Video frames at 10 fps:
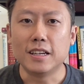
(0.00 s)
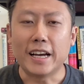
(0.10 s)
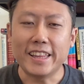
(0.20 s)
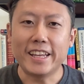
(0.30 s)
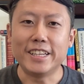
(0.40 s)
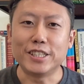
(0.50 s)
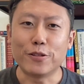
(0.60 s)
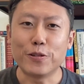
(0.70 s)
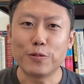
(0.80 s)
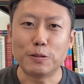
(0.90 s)
Hi there, this is
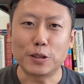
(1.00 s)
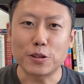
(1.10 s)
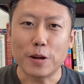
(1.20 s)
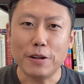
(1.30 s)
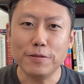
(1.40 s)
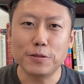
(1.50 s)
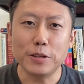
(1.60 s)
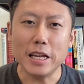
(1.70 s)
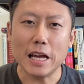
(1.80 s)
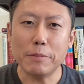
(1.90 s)
Alvin from Dr. Alf.
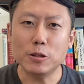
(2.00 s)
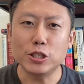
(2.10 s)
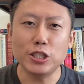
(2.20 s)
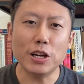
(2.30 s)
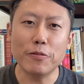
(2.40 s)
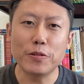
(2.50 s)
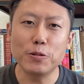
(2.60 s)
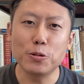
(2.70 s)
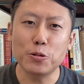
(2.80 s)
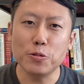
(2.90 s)
Today I'm going to share with
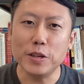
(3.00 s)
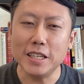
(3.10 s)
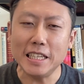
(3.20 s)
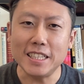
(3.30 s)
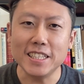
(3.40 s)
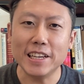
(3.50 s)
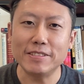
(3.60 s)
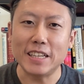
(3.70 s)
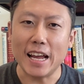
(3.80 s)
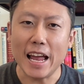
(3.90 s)
you 3
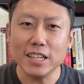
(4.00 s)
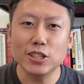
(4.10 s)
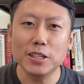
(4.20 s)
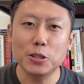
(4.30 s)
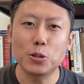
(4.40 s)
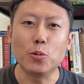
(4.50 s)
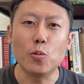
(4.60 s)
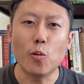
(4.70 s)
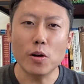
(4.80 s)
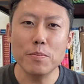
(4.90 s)
ETFs that actually took
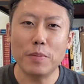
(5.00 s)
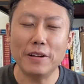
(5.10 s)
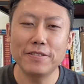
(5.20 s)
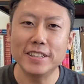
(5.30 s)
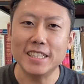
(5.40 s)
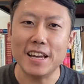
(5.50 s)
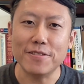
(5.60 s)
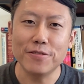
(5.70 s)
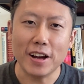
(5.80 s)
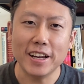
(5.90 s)
Warren Buffett's
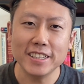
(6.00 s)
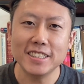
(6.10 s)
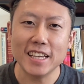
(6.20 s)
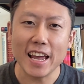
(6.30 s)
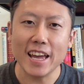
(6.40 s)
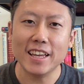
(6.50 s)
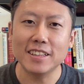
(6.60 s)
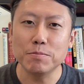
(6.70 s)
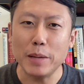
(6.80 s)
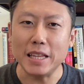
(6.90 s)
advice
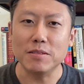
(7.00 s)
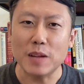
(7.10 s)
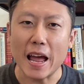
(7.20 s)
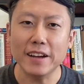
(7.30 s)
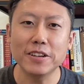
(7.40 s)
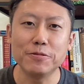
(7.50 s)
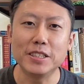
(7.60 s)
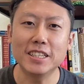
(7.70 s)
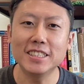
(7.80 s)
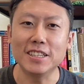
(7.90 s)
and made higher
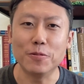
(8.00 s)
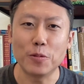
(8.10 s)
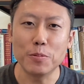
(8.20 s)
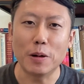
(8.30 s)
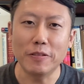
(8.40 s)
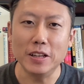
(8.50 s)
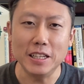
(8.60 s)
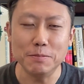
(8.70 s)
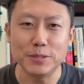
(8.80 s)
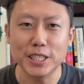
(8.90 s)
returns than Warren
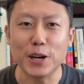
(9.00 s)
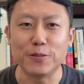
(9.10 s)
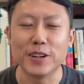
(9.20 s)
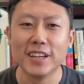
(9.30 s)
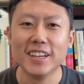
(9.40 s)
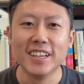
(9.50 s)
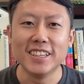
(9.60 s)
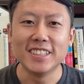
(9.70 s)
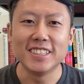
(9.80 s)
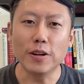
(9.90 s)
Buffett himself.
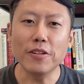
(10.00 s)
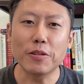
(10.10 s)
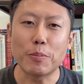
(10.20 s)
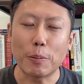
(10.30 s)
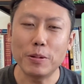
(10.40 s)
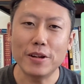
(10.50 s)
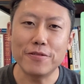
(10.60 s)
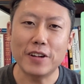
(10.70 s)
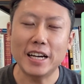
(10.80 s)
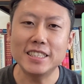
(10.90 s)
One of the popular
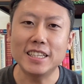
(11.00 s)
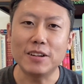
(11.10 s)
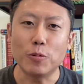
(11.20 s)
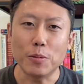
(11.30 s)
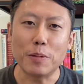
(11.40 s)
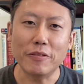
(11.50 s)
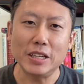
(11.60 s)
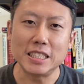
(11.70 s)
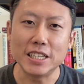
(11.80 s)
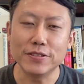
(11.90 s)
advice that Warren Buffett
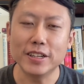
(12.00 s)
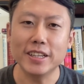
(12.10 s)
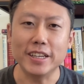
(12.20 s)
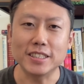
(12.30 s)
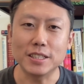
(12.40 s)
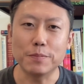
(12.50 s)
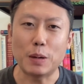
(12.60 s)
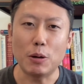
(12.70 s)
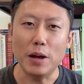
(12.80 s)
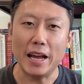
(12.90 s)
has given is
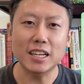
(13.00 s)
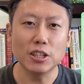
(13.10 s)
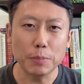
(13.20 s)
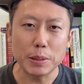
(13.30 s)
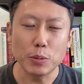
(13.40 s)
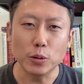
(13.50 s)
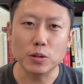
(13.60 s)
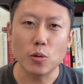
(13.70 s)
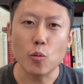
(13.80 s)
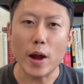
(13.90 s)
about economic
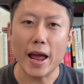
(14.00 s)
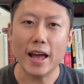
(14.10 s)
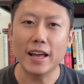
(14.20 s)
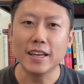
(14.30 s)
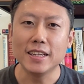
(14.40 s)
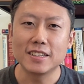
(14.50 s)
moat, where